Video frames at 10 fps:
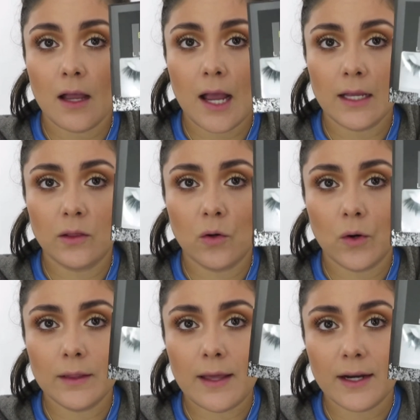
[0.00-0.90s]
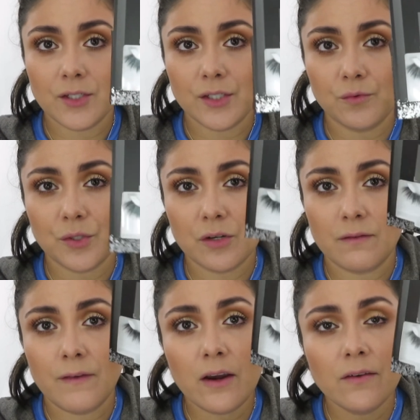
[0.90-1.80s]
Eylure lashes, which are
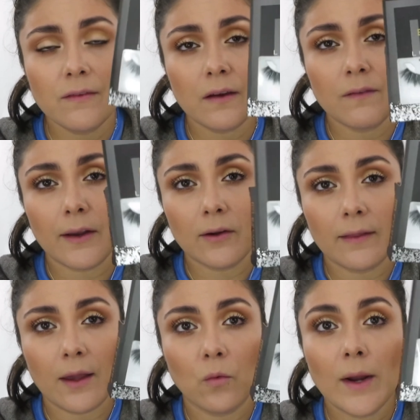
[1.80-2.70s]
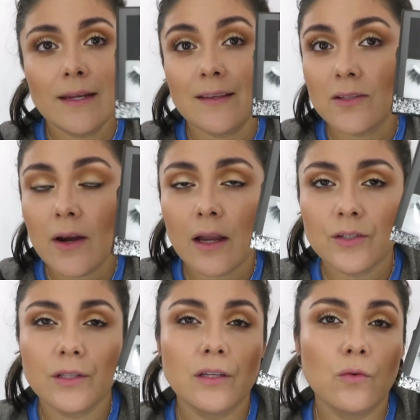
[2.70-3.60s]
very, very, very lightweight. These are
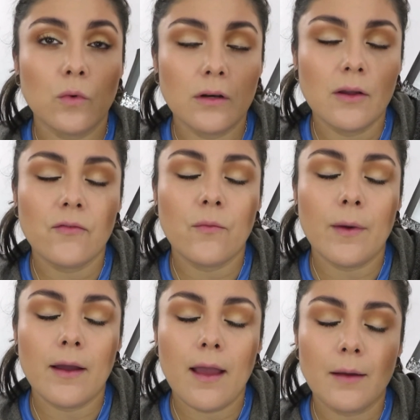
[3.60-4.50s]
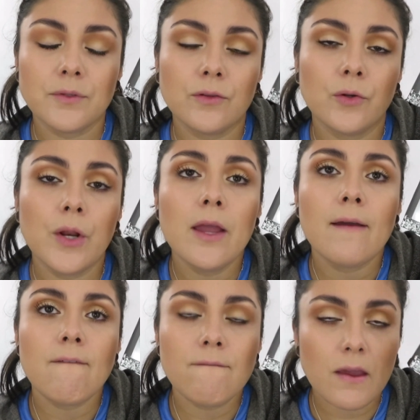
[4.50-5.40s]
actually one of my absolute
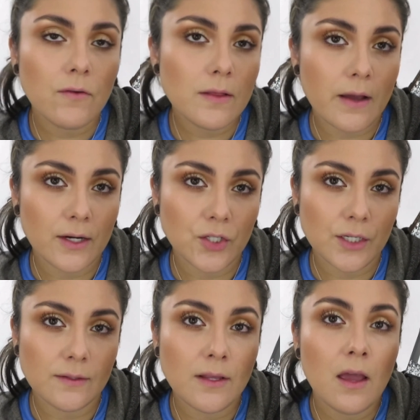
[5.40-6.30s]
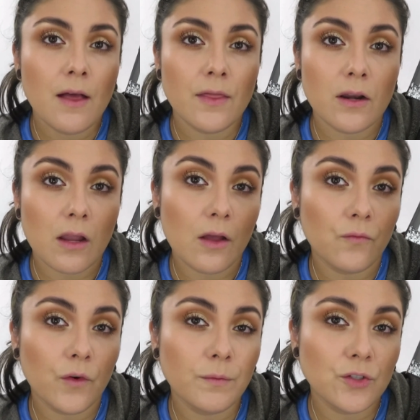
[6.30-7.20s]
favorite lashes that
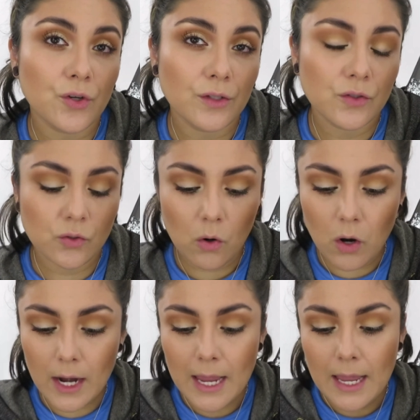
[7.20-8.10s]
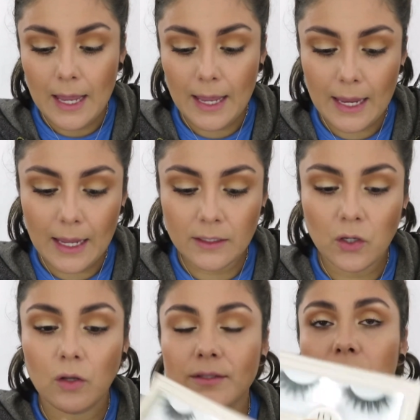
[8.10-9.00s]
come from the drugstore and
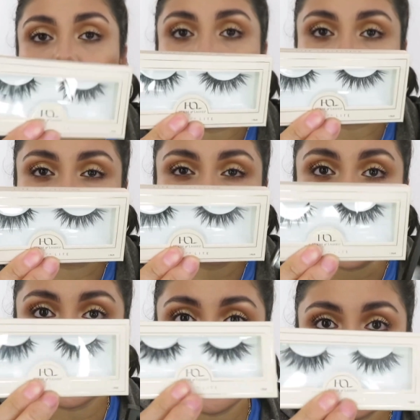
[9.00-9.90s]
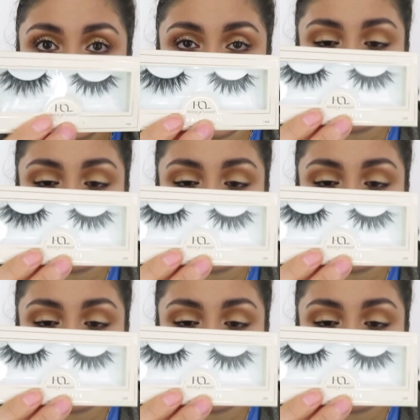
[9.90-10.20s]
also House of Lashes.